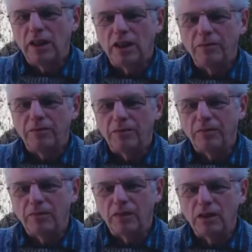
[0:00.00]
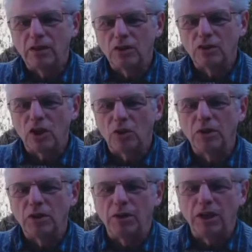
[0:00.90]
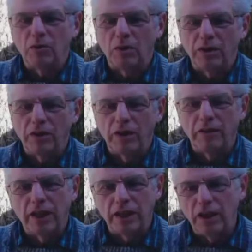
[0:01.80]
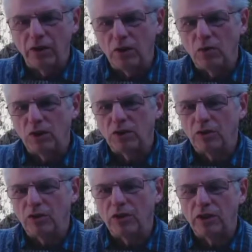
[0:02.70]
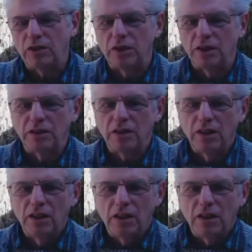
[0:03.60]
to show me to begin with, and then he only worked on Thursdays.